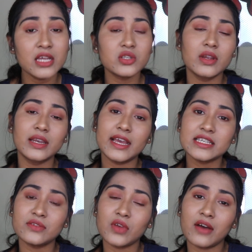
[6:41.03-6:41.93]
So in
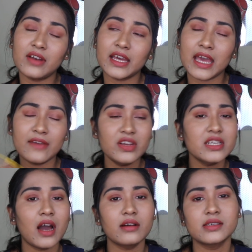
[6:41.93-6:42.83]
case if you have like heavy
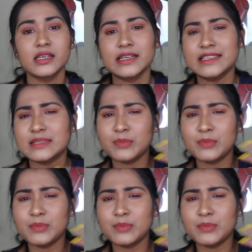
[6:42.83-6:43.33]
dark circles,